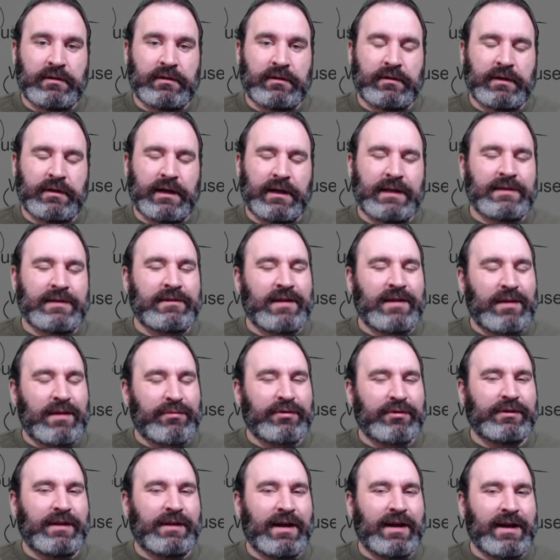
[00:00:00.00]
and stop
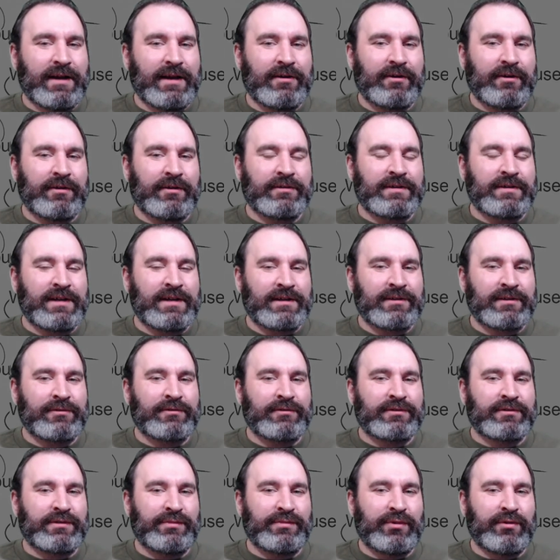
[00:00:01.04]
relying on technical
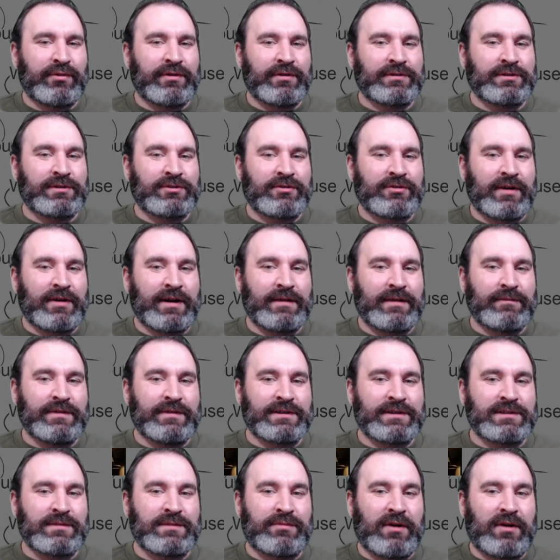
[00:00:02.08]
support to try and
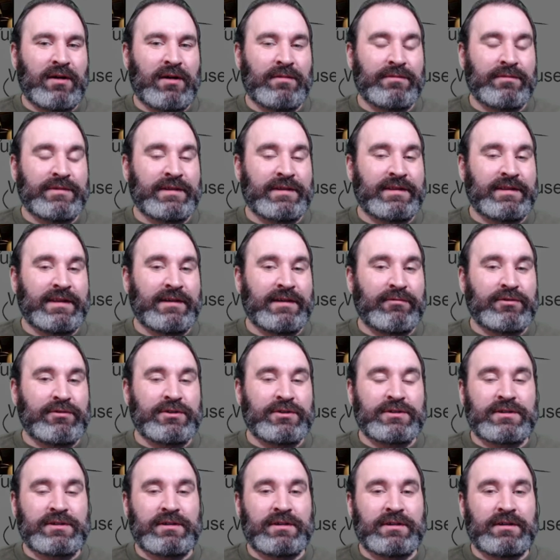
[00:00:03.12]
fix the problems that they were
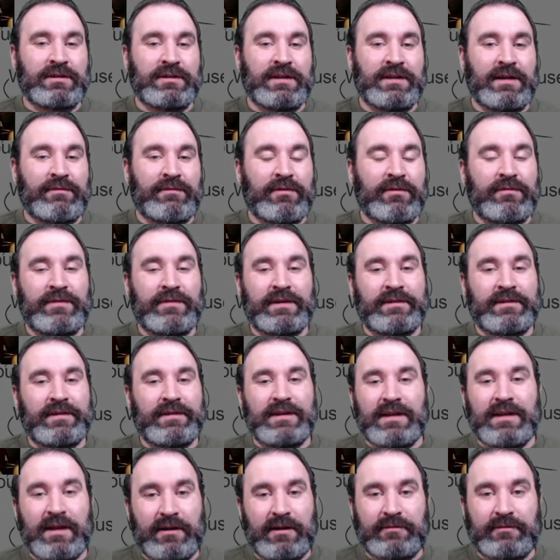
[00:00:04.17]
just going to never fix
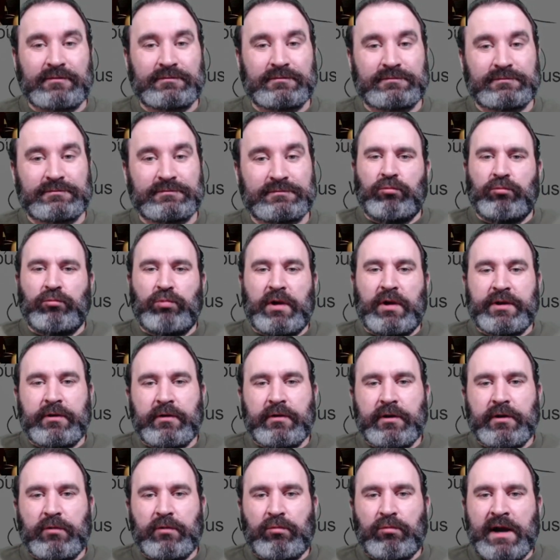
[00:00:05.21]
anyhow. While you're
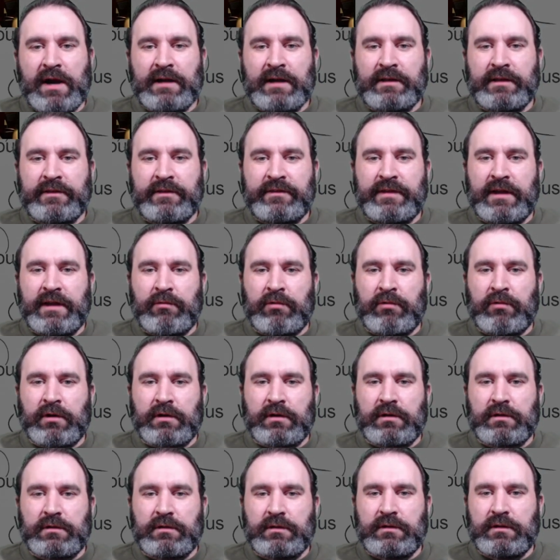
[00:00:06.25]
on a wireless
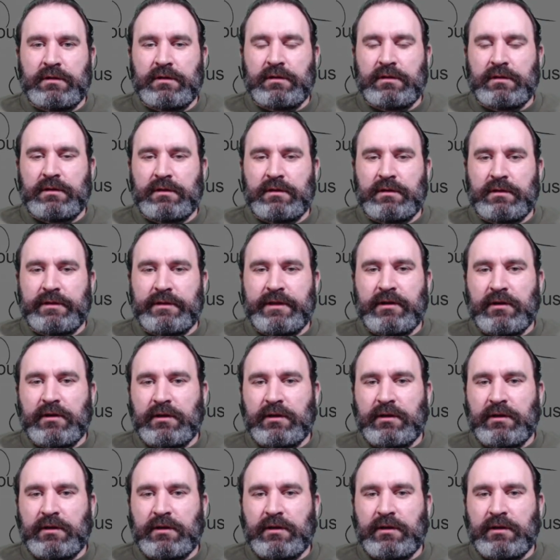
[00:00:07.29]
network, there are a